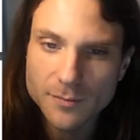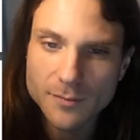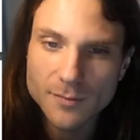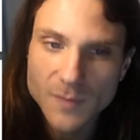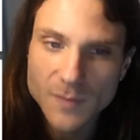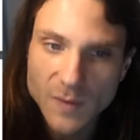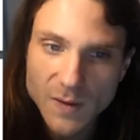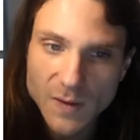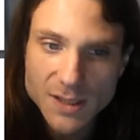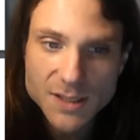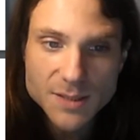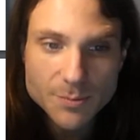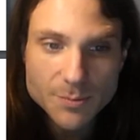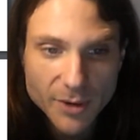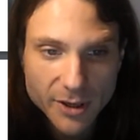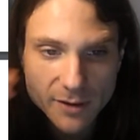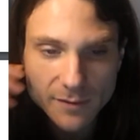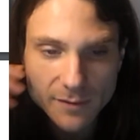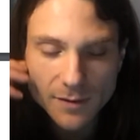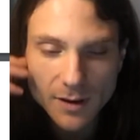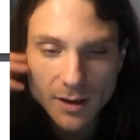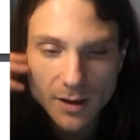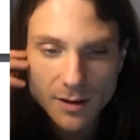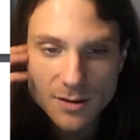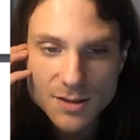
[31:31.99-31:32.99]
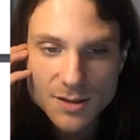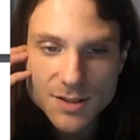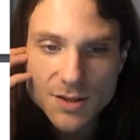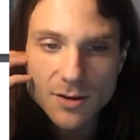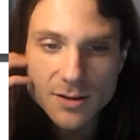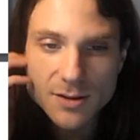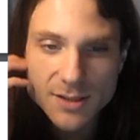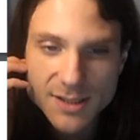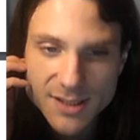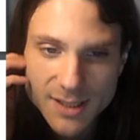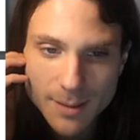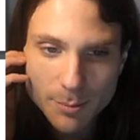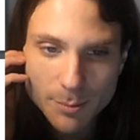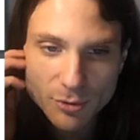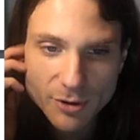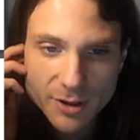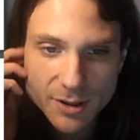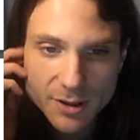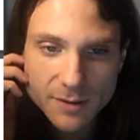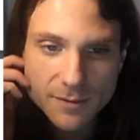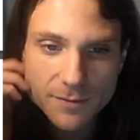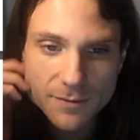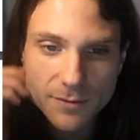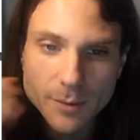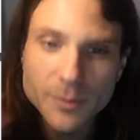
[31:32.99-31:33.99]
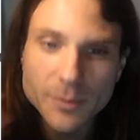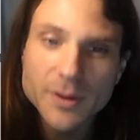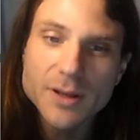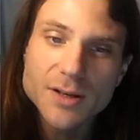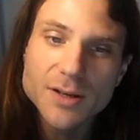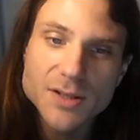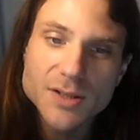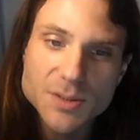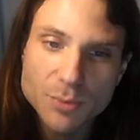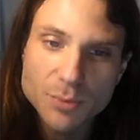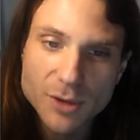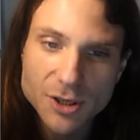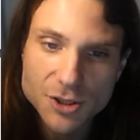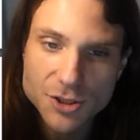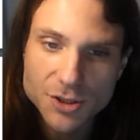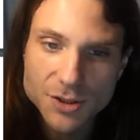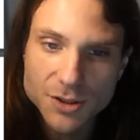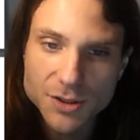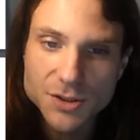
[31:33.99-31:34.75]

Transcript: These modifiers are separated from the expression